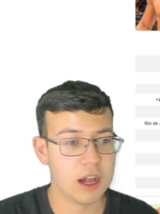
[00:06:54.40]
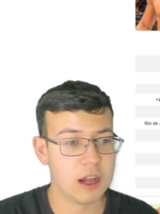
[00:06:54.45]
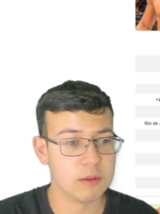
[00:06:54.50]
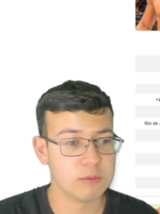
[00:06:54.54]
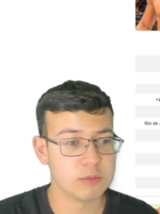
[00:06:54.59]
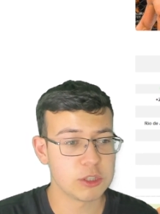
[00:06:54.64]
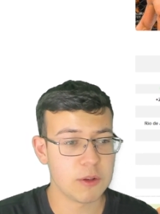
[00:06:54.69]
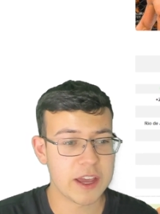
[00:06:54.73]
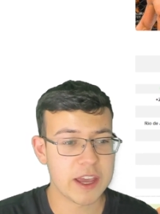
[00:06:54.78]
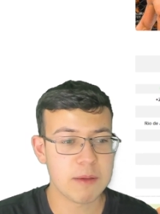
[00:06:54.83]

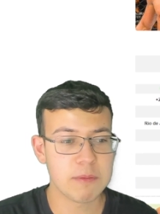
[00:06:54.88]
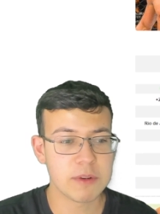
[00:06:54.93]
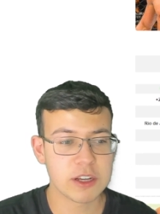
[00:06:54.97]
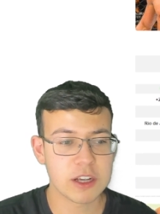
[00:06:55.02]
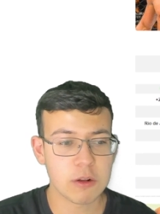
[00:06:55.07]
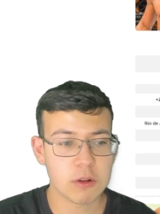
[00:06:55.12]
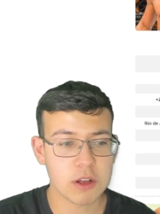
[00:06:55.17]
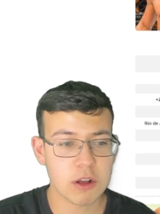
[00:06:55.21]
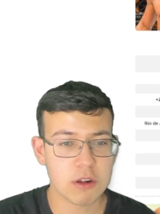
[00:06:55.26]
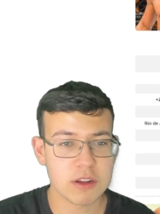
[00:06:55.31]
So I am going to
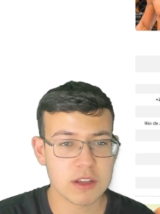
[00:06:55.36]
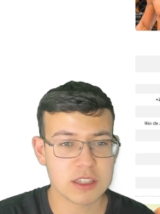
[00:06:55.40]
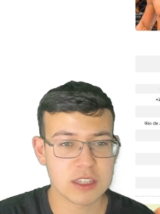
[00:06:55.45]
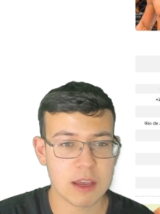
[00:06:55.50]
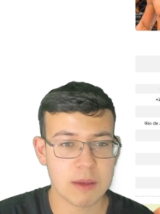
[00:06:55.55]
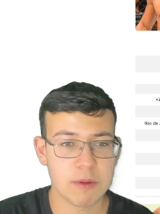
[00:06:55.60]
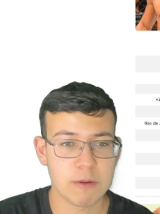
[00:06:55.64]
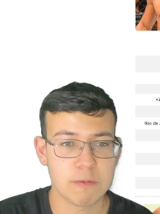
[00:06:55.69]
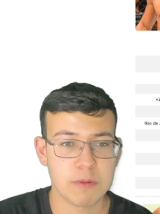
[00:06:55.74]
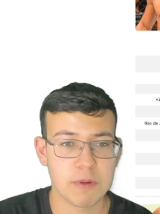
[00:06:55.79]
go Cody
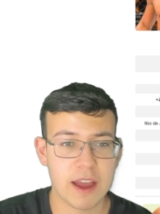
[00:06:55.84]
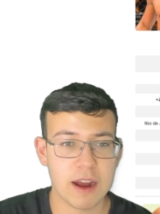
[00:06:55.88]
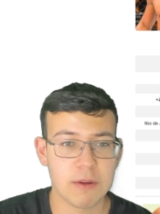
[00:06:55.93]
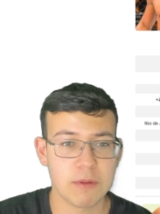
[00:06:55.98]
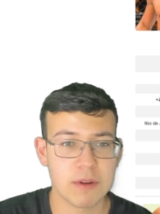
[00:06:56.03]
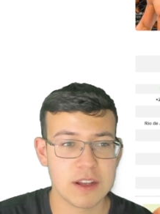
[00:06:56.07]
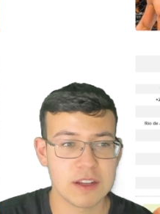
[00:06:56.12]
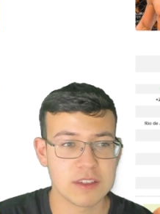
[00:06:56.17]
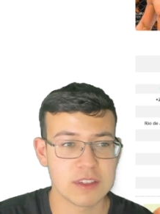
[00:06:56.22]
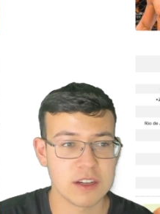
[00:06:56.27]
Stamann for that
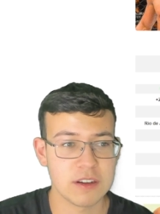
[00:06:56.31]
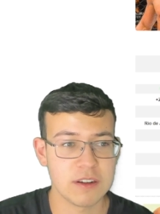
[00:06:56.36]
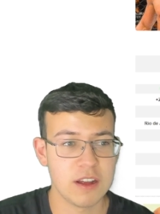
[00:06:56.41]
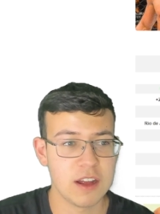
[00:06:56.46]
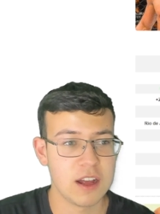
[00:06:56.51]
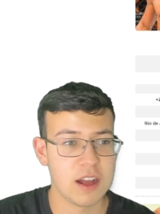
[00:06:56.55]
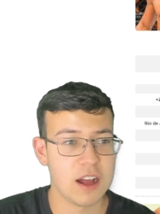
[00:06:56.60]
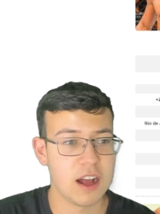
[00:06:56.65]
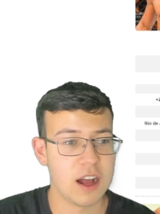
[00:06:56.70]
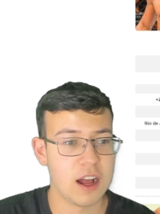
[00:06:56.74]
reason.
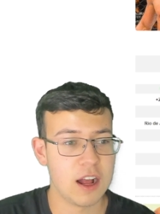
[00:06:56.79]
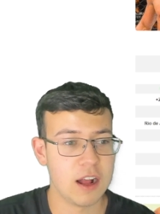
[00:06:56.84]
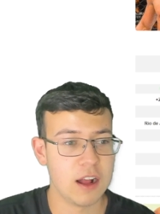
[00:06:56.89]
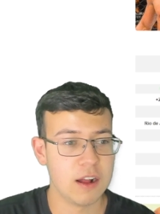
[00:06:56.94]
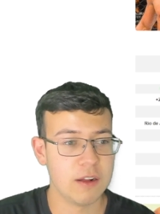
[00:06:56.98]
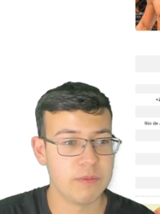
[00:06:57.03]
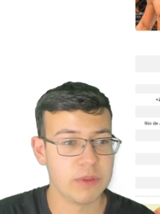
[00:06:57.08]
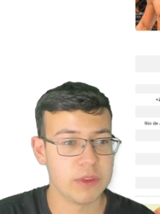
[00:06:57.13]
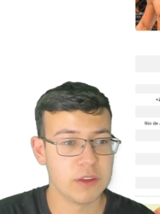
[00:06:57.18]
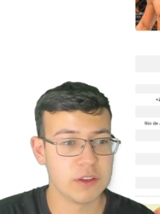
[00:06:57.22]

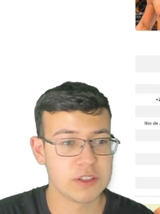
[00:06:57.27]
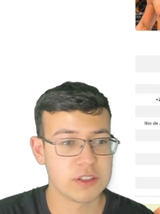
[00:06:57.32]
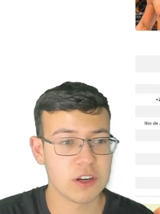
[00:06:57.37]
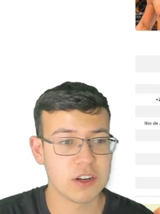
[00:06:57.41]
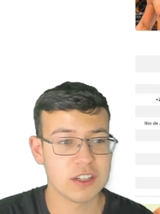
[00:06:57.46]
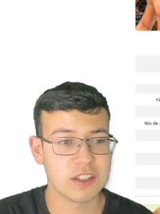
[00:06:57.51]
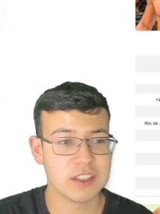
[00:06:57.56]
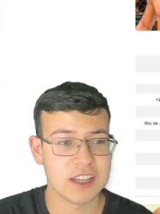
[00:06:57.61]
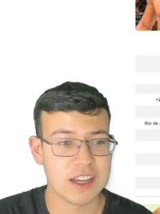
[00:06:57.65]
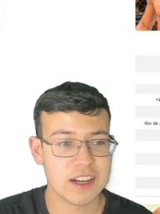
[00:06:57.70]

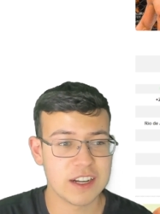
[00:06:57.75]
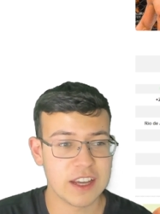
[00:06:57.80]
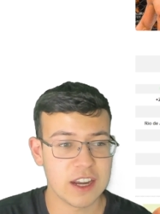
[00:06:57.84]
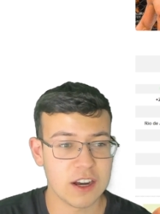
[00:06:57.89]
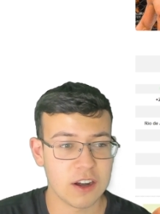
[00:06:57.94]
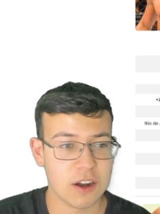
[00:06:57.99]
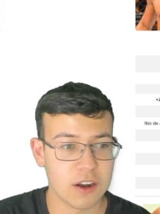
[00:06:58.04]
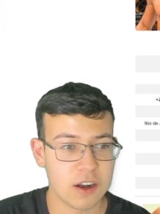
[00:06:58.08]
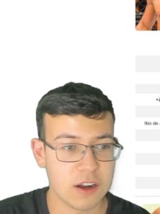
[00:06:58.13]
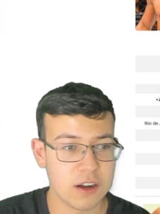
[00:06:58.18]
Lacerda did
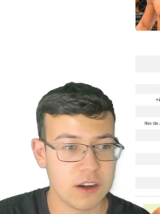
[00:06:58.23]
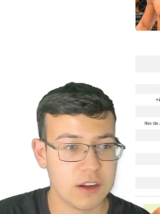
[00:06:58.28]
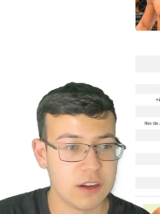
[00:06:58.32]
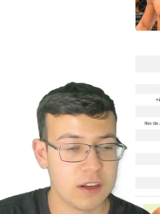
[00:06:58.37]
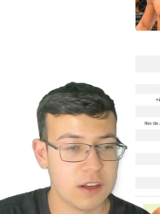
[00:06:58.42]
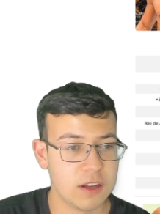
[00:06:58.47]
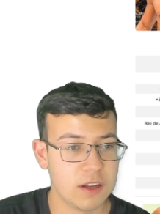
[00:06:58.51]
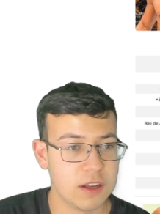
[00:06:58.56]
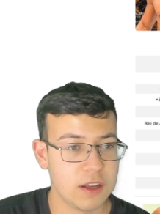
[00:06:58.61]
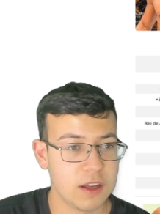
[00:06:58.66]
get hurt
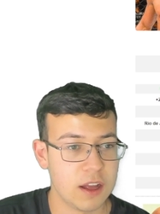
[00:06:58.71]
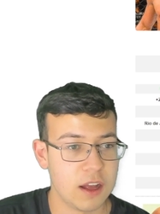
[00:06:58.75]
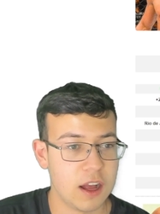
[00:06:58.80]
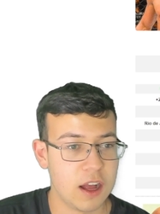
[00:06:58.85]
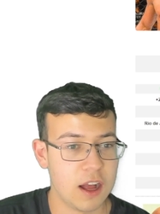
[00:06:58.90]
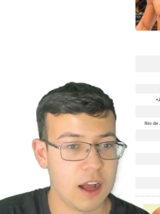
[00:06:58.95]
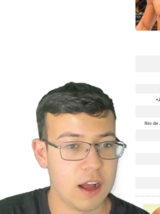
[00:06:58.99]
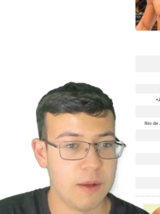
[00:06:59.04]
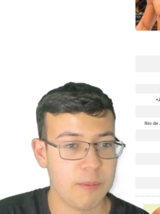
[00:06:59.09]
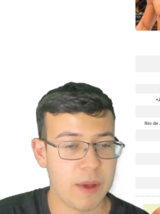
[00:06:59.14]

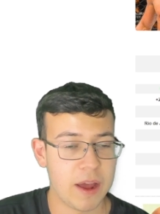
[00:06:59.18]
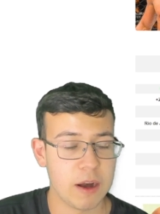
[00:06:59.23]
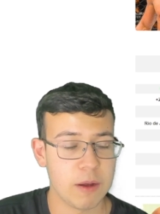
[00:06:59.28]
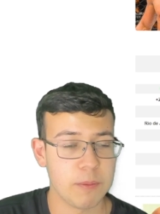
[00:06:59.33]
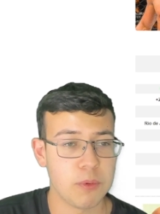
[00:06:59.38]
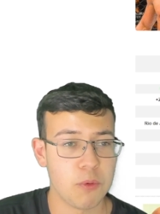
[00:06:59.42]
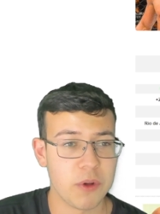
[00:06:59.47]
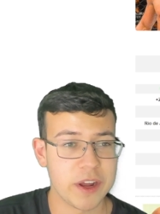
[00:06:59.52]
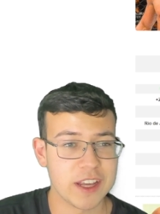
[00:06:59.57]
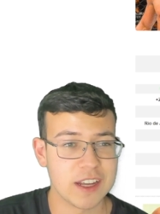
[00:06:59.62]
at a
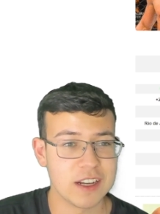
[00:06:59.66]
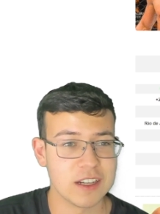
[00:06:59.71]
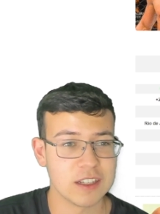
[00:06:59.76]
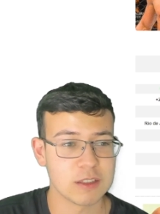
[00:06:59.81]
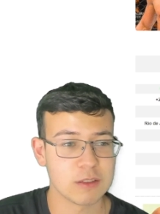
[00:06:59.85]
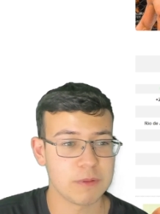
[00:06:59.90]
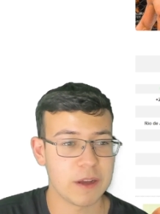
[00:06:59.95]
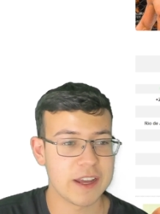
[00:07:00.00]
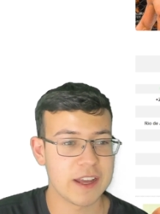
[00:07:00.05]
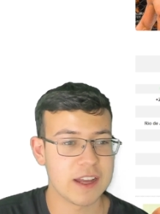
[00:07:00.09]
point in
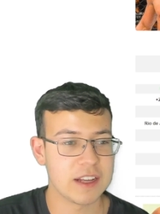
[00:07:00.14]
his fight